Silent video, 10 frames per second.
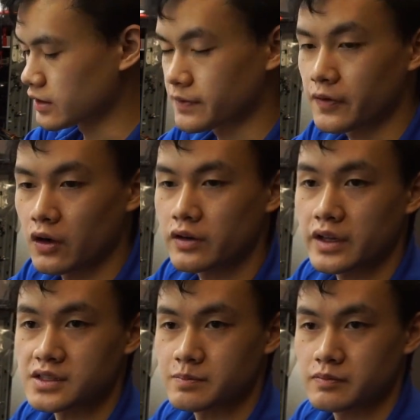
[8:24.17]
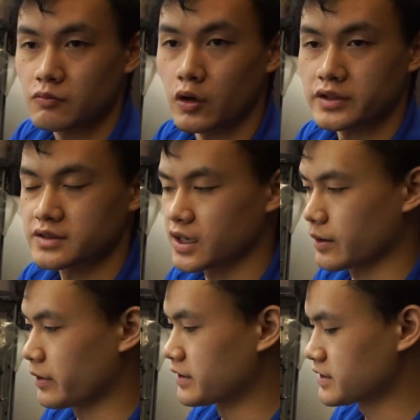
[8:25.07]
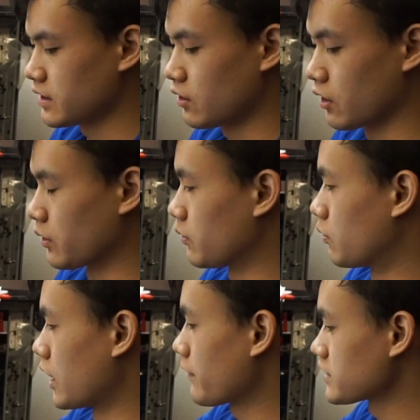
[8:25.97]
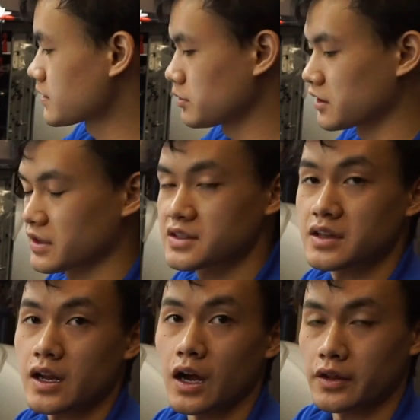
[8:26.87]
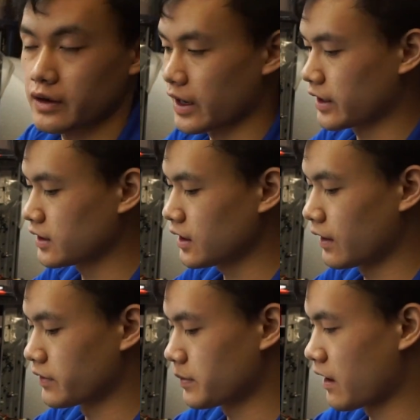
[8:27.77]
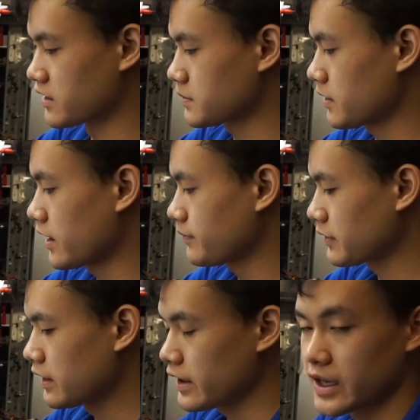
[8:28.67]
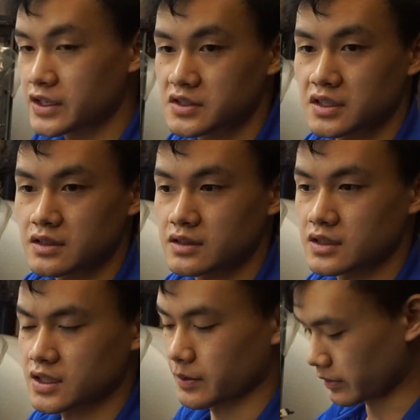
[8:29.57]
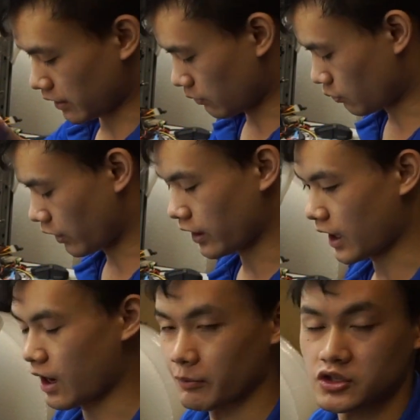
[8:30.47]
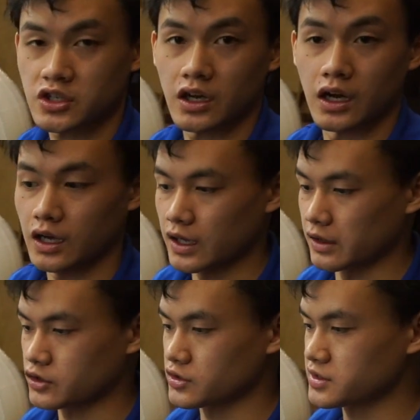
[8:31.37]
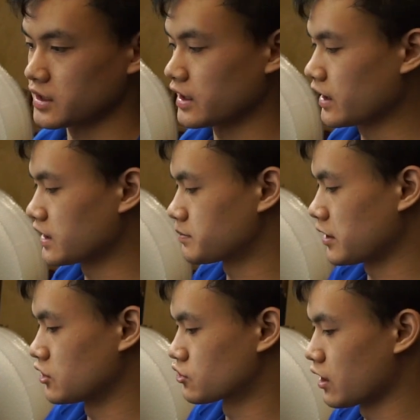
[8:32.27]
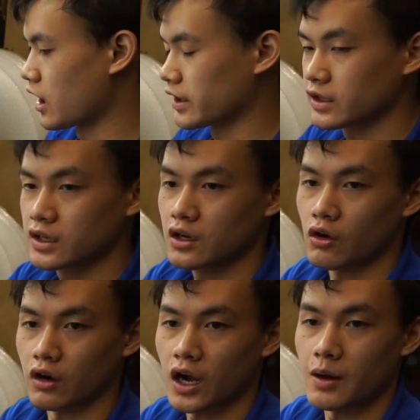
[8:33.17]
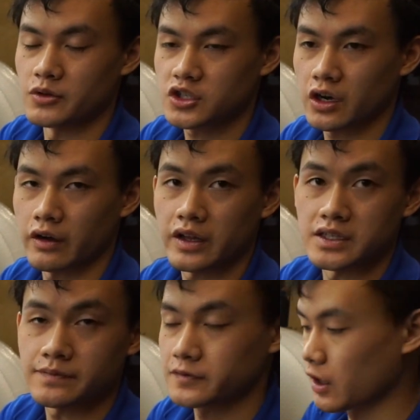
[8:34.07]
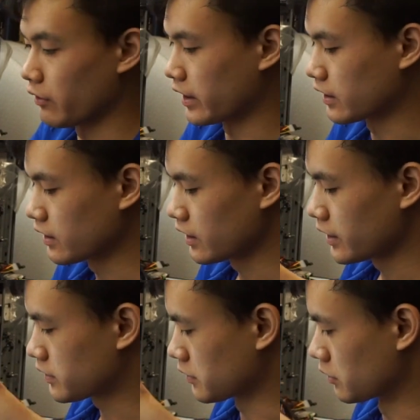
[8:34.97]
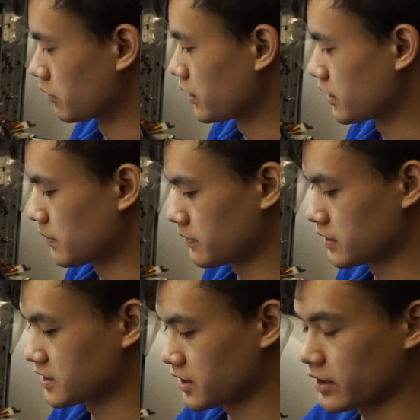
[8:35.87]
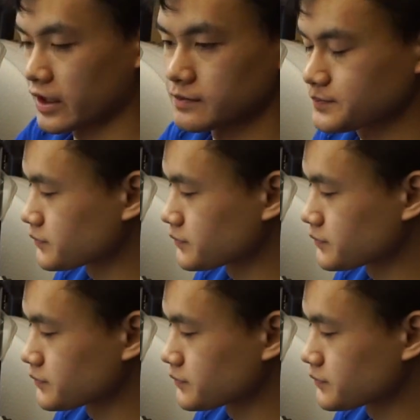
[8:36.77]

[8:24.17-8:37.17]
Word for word: The phone is what determines, or whatever's plugged into the other end of the power supply, is de determining what, how much electricity is being drawn, or how much current is flowing through the, the circuit.